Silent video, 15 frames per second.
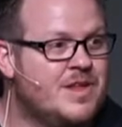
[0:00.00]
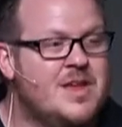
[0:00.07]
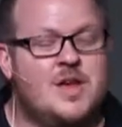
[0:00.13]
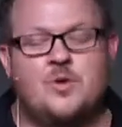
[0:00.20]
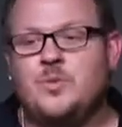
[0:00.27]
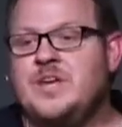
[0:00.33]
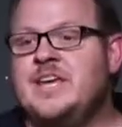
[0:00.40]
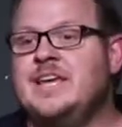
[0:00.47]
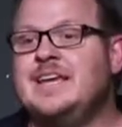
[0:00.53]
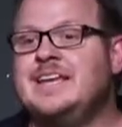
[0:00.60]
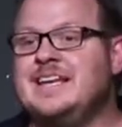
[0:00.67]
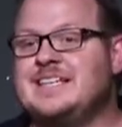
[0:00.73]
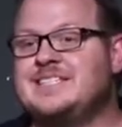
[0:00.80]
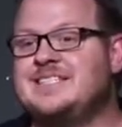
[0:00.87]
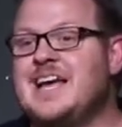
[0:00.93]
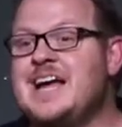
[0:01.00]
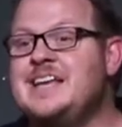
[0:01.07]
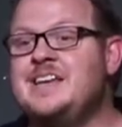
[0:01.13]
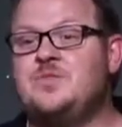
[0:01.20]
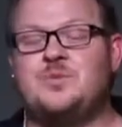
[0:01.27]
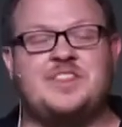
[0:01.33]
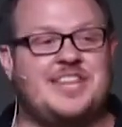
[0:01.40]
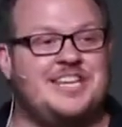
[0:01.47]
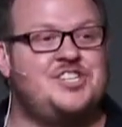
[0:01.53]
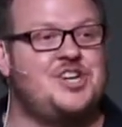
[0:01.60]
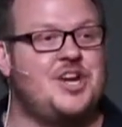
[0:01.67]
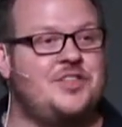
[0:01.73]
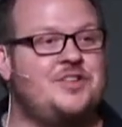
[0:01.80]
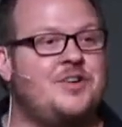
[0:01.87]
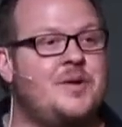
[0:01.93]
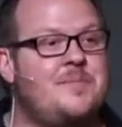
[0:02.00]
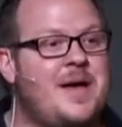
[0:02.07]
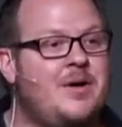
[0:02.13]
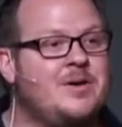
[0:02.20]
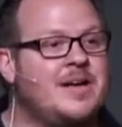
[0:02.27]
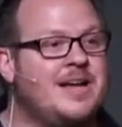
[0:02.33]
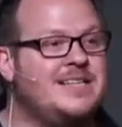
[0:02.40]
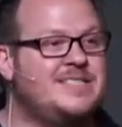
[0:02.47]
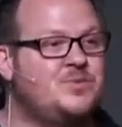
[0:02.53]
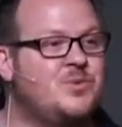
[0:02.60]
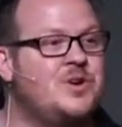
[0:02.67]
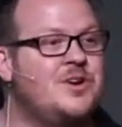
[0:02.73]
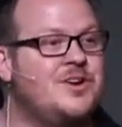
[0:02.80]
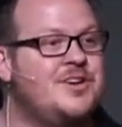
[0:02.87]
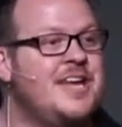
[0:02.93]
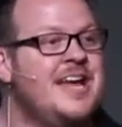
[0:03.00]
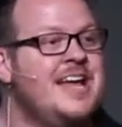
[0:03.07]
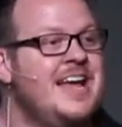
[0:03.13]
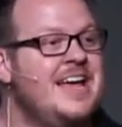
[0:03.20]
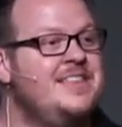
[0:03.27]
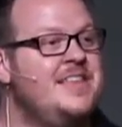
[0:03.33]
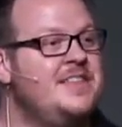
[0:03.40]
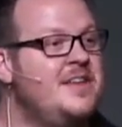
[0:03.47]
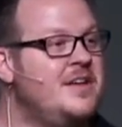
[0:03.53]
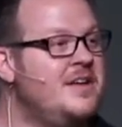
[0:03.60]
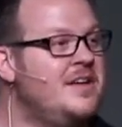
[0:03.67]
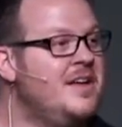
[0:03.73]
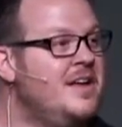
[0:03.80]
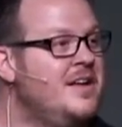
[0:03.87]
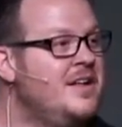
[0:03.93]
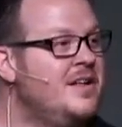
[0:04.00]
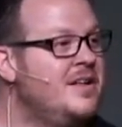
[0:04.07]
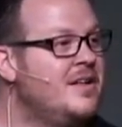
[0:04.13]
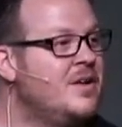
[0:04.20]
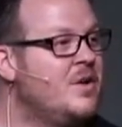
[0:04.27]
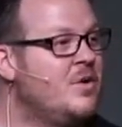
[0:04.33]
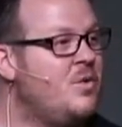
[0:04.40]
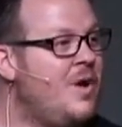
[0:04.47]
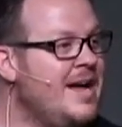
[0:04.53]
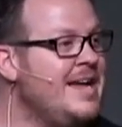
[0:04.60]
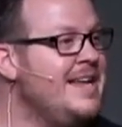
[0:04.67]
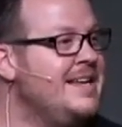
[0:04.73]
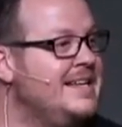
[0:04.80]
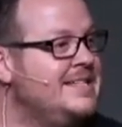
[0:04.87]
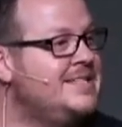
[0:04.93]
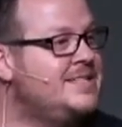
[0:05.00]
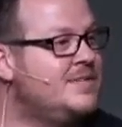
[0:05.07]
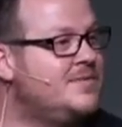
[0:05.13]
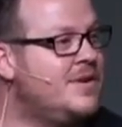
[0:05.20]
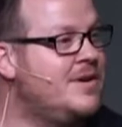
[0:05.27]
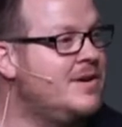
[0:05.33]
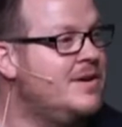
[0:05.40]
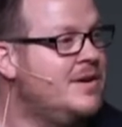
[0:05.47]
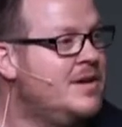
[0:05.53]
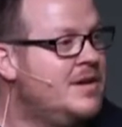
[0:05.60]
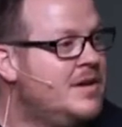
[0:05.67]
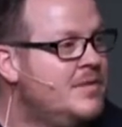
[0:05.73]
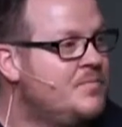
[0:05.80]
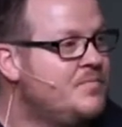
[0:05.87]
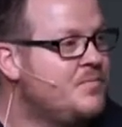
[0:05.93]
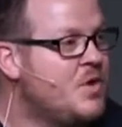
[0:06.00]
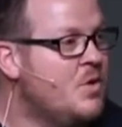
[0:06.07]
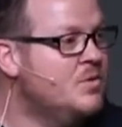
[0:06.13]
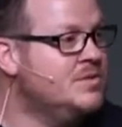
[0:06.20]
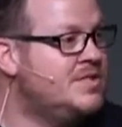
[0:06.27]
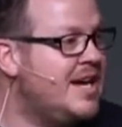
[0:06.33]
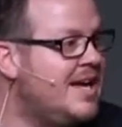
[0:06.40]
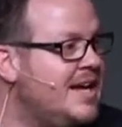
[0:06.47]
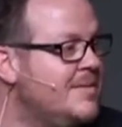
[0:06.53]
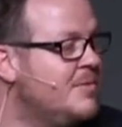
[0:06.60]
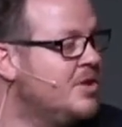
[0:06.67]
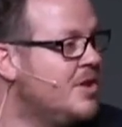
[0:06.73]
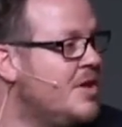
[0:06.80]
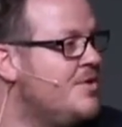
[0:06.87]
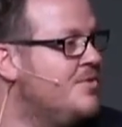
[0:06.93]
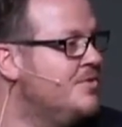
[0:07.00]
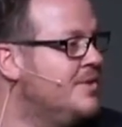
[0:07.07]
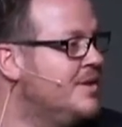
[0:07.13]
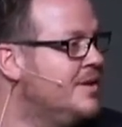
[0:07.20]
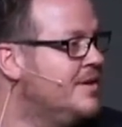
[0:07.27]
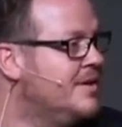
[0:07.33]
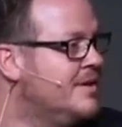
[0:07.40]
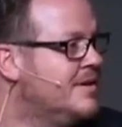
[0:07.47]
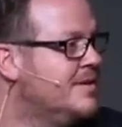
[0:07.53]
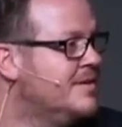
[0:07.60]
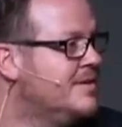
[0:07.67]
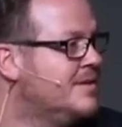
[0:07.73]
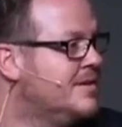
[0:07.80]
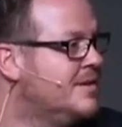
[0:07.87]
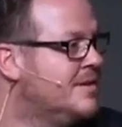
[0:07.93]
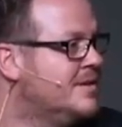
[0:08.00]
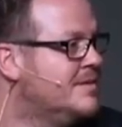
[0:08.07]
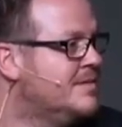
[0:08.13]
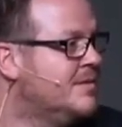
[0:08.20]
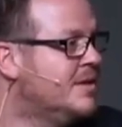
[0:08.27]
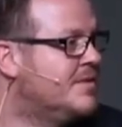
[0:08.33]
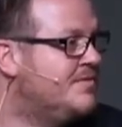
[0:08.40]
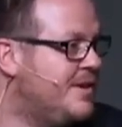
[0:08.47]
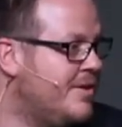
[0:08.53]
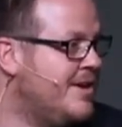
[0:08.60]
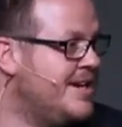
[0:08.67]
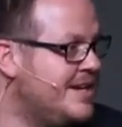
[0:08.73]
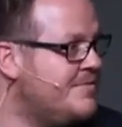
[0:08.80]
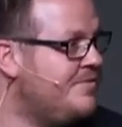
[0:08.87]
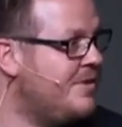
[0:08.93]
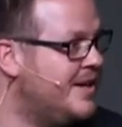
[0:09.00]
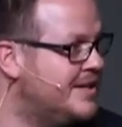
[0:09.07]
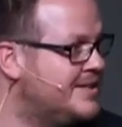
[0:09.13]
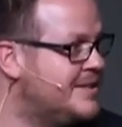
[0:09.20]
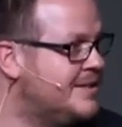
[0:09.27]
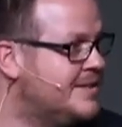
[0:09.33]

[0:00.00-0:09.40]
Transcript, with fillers: We can get excited with each other about God's word, and then the quietness of our own time alone, look very different.